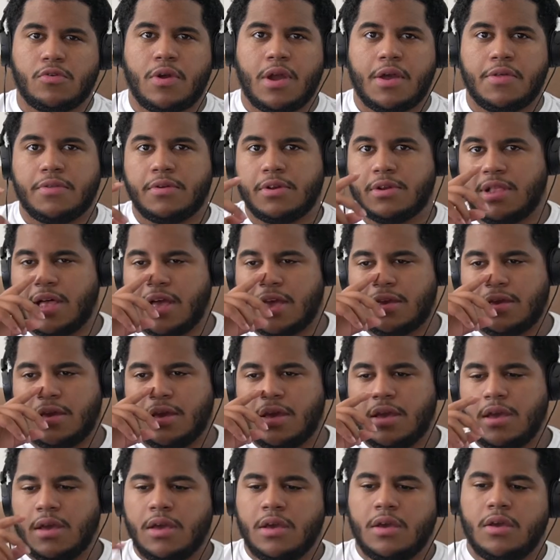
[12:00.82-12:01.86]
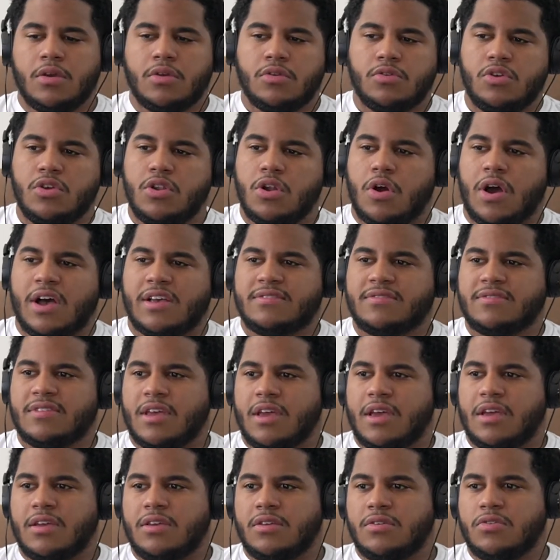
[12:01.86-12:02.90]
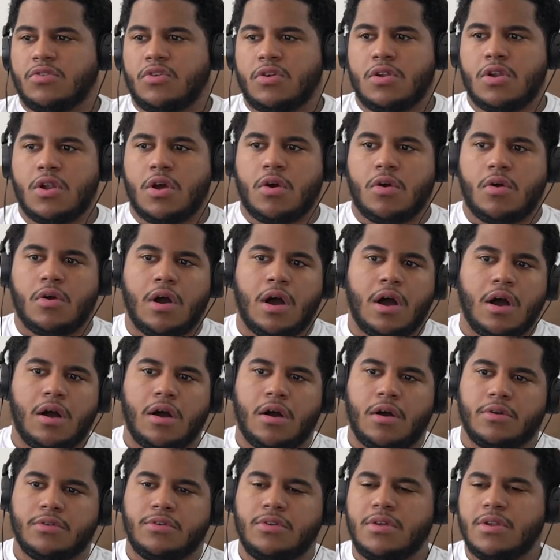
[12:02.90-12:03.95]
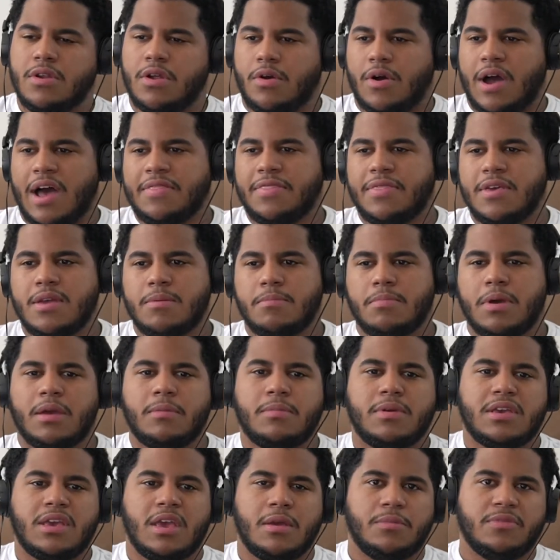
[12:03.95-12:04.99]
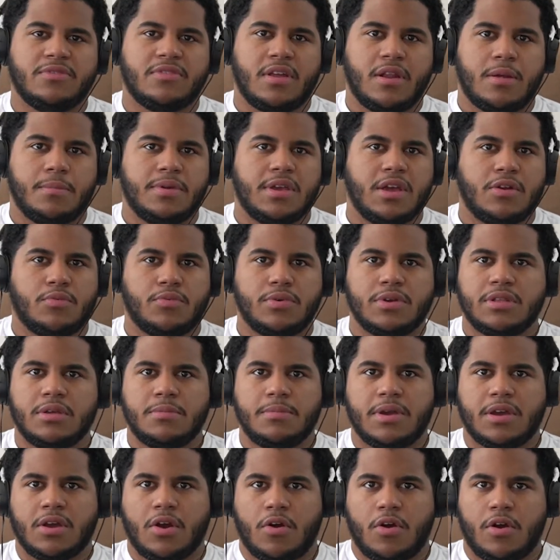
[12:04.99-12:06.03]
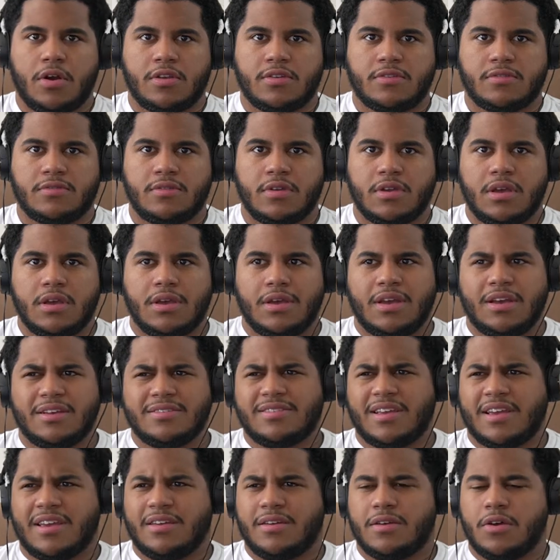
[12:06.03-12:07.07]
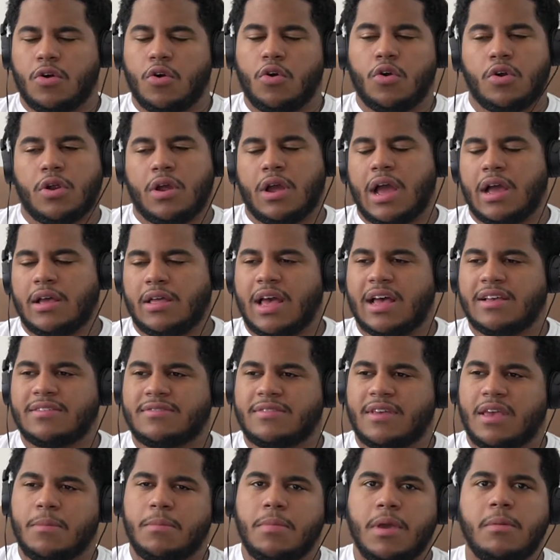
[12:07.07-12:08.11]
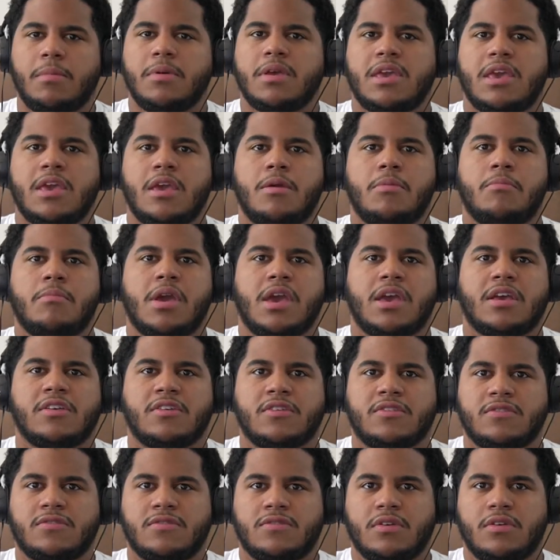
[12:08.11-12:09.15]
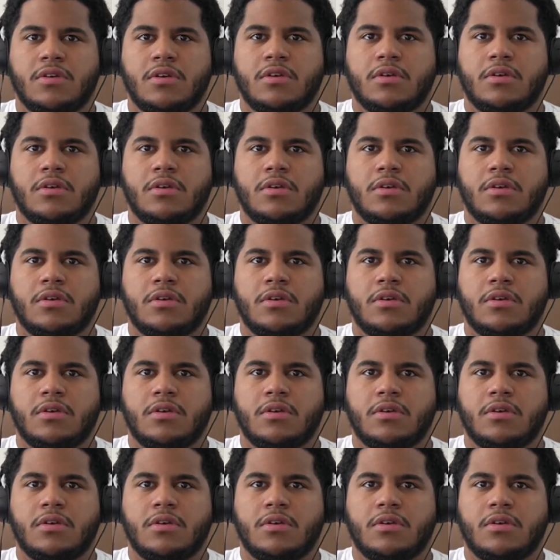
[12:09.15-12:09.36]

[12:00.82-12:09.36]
ground. They're like, I say, I think Baby Keem is going to be a really big artist. It's like, or I say Baby Keem is,